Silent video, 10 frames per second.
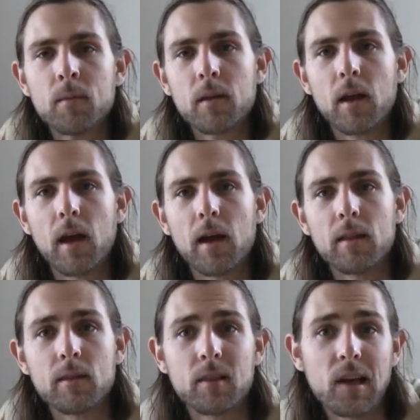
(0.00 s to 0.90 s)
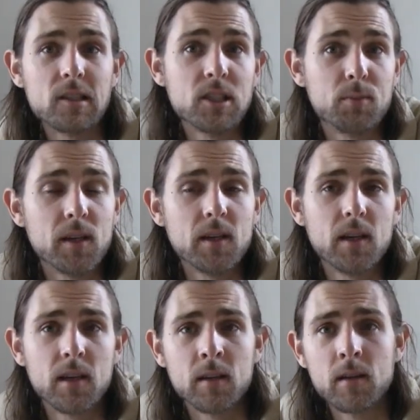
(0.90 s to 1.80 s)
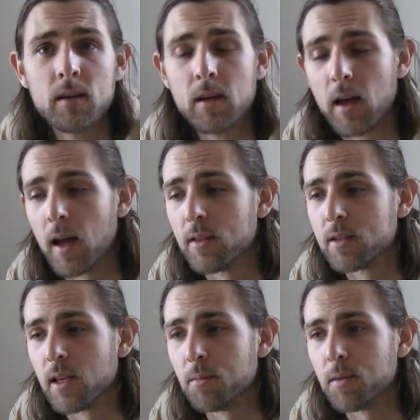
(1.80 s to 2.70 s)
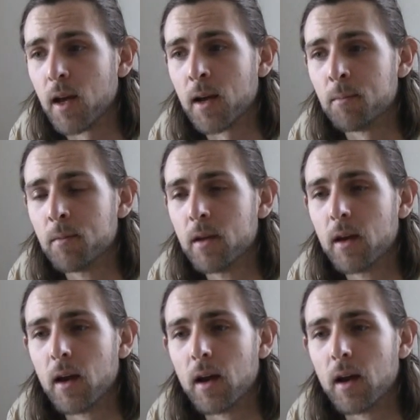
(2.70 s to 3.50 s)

at light speed and at the same time uh,